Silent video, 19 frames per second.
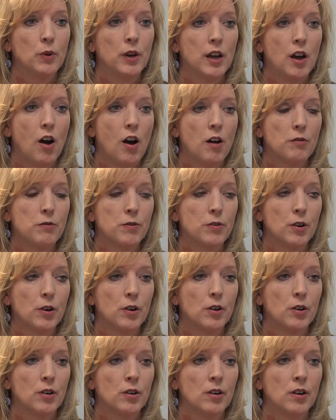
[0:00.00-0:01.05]
we
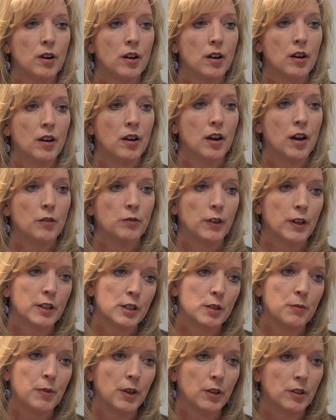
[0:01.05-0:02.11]
offer a
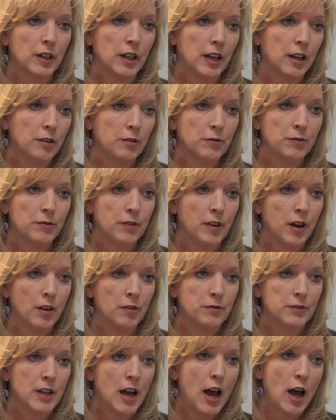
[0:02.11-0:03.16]
flexibility of
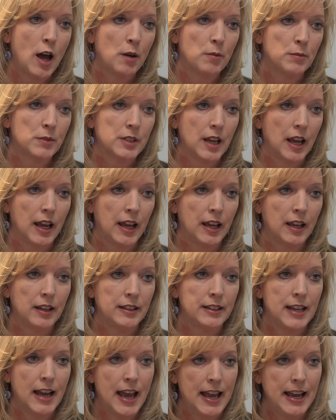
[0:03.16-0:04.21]
times
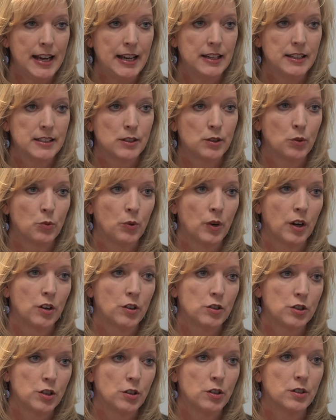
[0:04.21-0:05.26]
and days
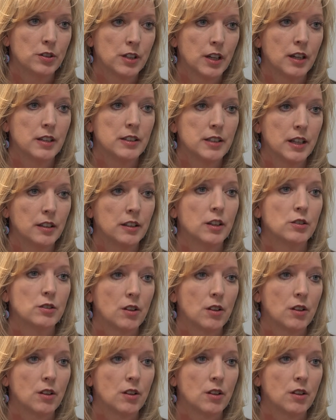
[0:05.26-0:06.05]
where students can attend those